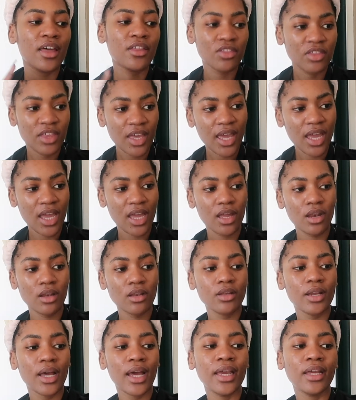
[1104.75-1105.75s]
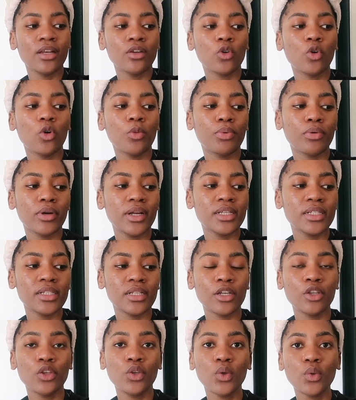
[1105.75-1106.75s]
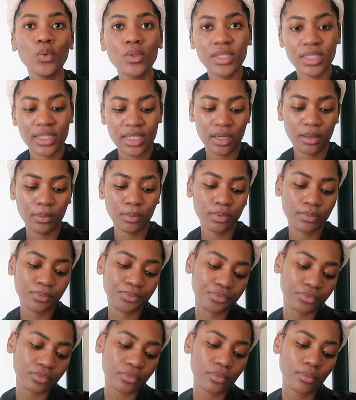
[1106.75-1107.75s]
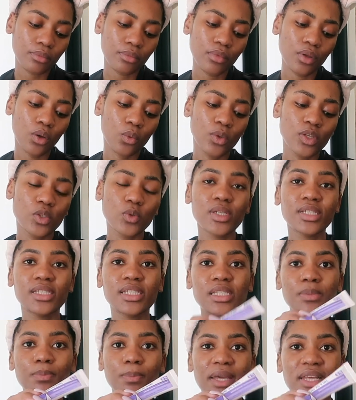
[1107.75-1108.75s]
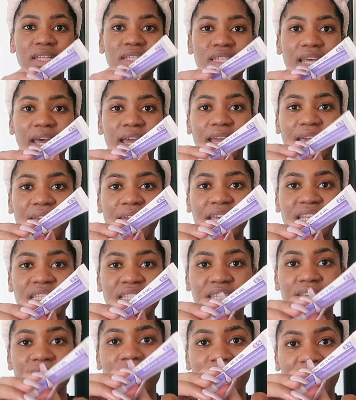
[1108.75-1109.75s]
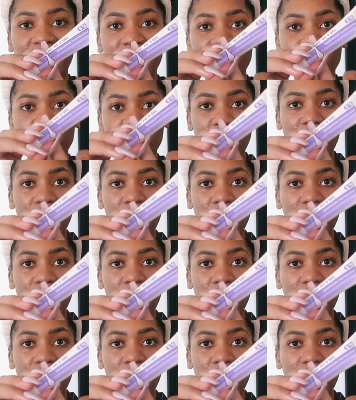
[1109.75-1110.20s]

And then I incorporated a new step, which was this Benzac AC5